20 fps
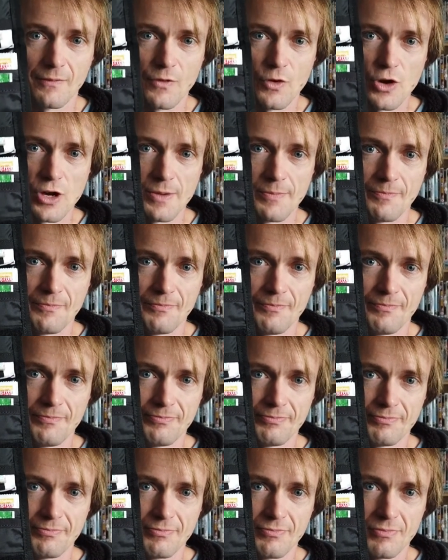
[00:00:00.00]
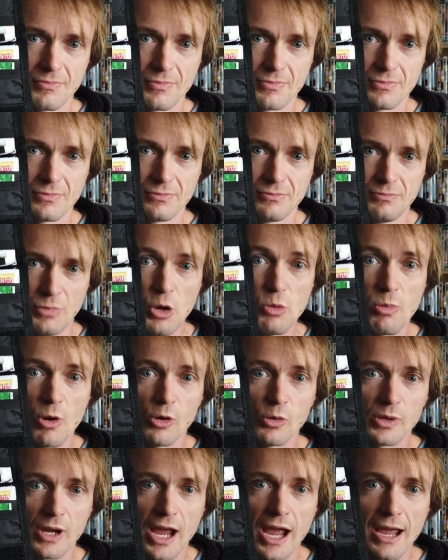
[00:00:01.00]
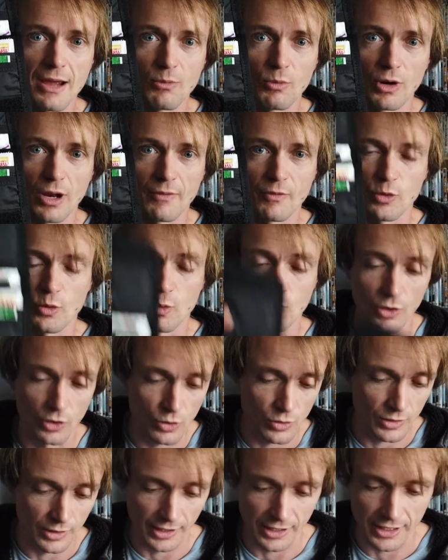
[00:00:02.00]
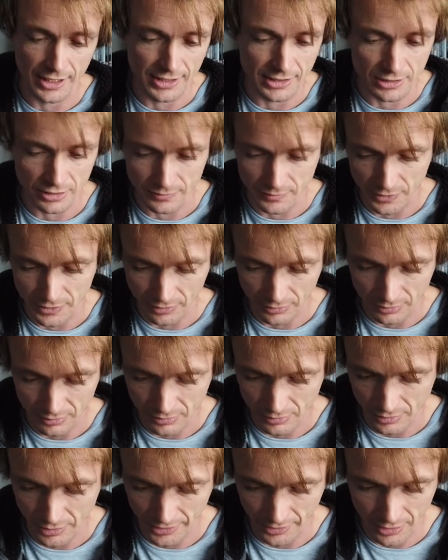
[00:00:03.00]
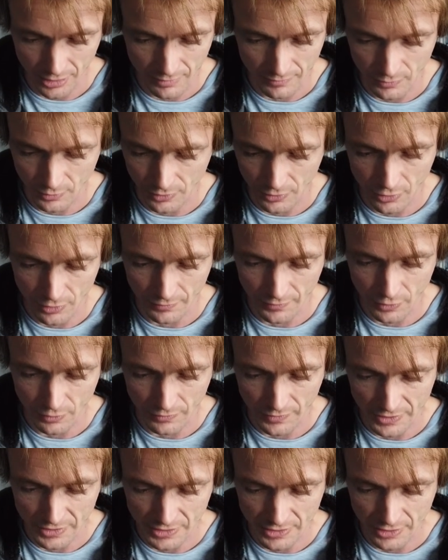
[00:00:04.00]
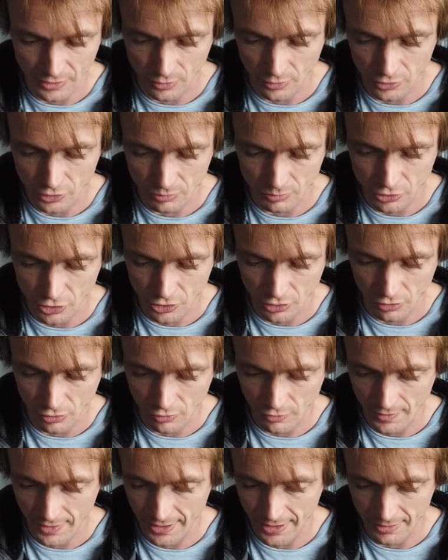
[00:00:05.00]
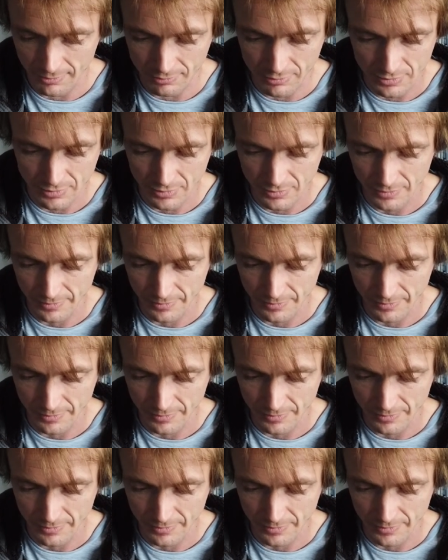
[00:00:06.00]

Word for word: for boo boo kit, whatever you want to call it. It's lovely. Like I've only got a few things in here. I've got some sun cream,